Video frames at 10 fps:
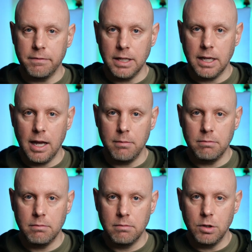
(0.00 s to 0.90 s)
cap.
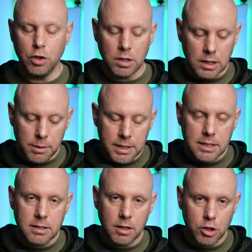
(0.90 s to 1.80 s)
You're limited to
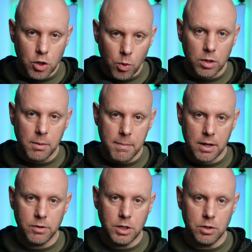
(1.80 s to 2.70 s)
the total amount
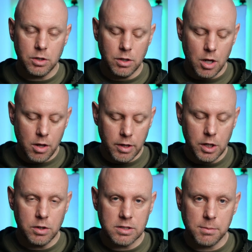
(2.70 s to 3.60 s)
that you
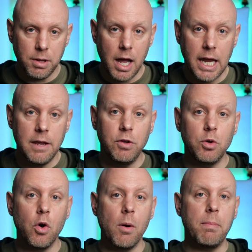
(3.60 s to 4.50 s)
can supply. If you go
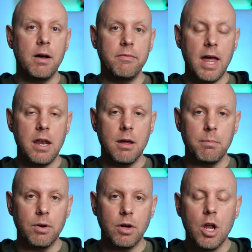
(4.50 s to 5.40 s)
above that
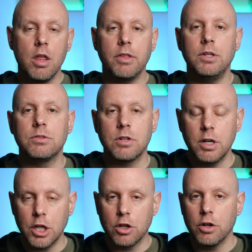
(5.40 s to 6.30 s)
number, then you start
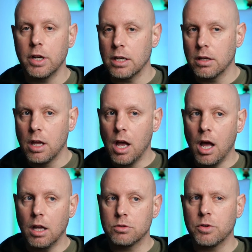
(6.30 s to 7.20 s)
incurring
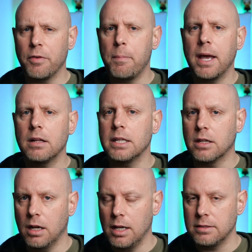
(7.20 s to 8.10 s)
sort of a penalty
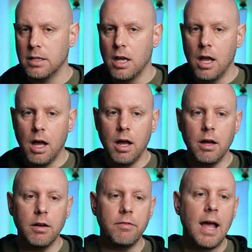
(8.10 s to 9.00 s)
cost
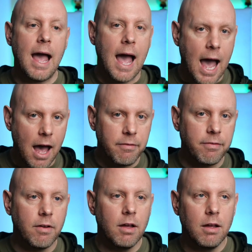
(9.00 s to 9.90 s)
of half
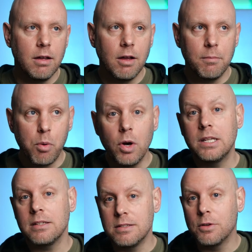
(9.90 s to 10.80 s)

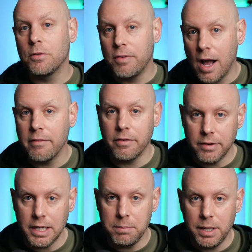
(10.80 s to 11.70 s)
0.05 of an
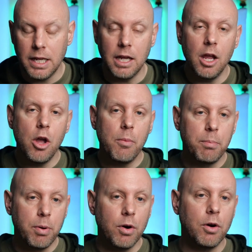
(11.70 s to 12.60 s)
EP
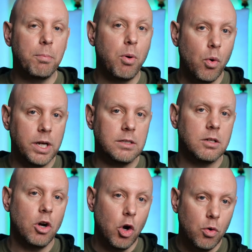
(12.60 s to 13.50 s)
per point
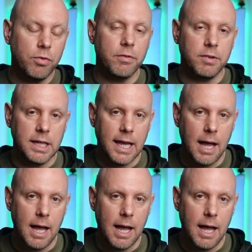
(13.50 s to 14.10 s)
over fleet cap.